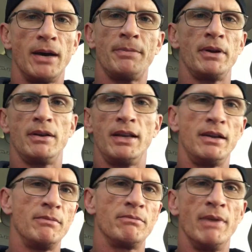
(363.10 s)
up,
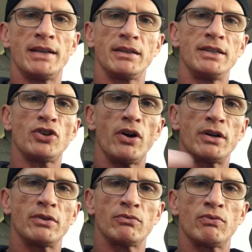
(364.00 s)
and mentally it's
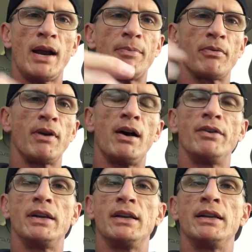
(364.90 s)
hard to wrap
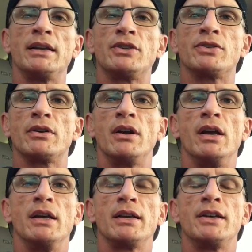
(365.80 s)
around it and get your
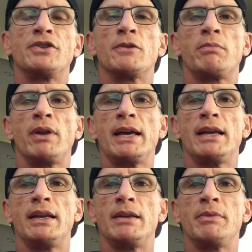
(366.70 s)

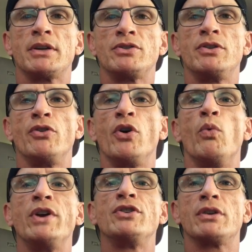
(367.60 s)
plan in, because you don't know
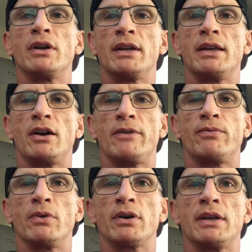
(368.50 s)
when you're going to get
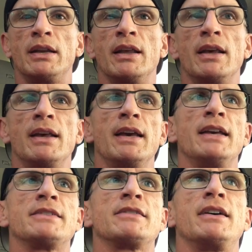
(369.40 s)
off work. And
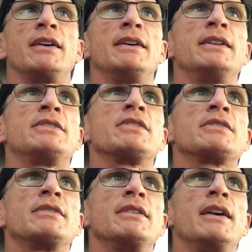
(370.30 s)
it's
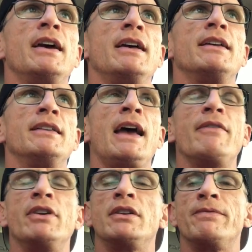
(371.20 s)
just
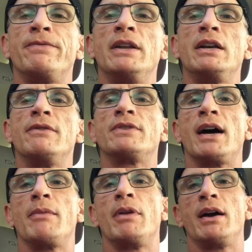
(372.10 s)
having a definitive
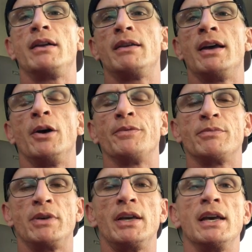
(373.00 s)
timeline
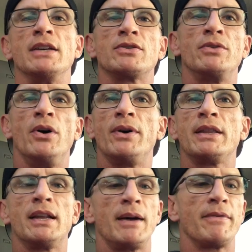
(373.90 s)
helps me. So
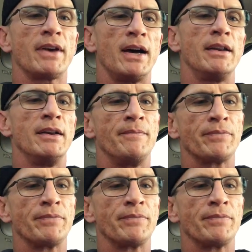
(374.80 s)
knowing that I've got